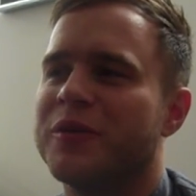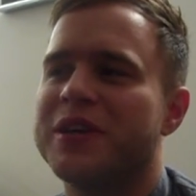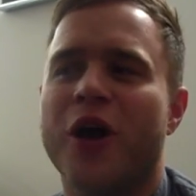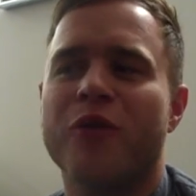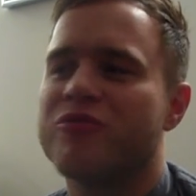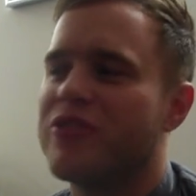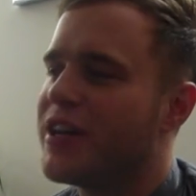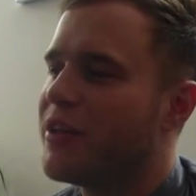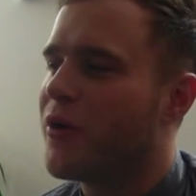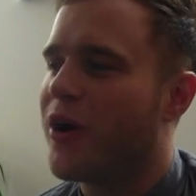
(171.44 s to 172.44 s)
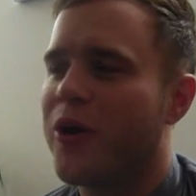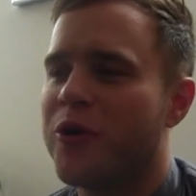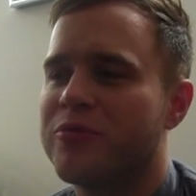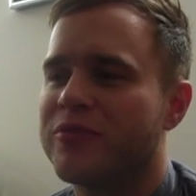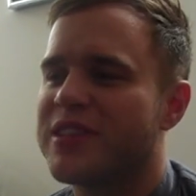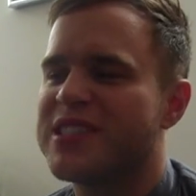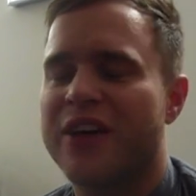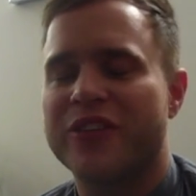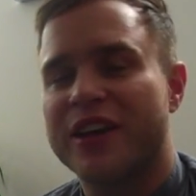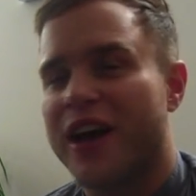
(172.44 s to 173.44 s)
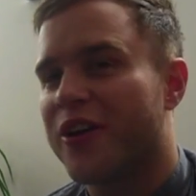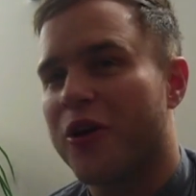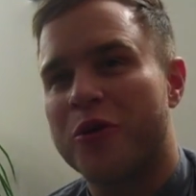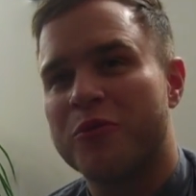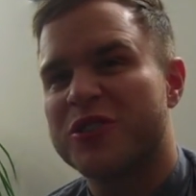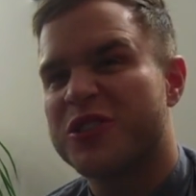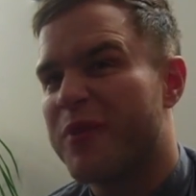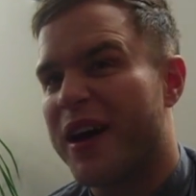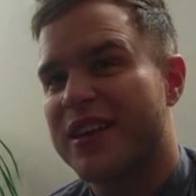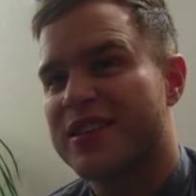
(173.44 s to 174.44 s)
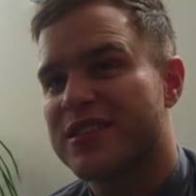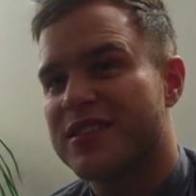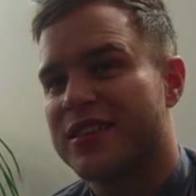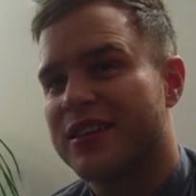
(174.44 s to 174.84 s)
we get on really well. There's nothing going on. We're just mates.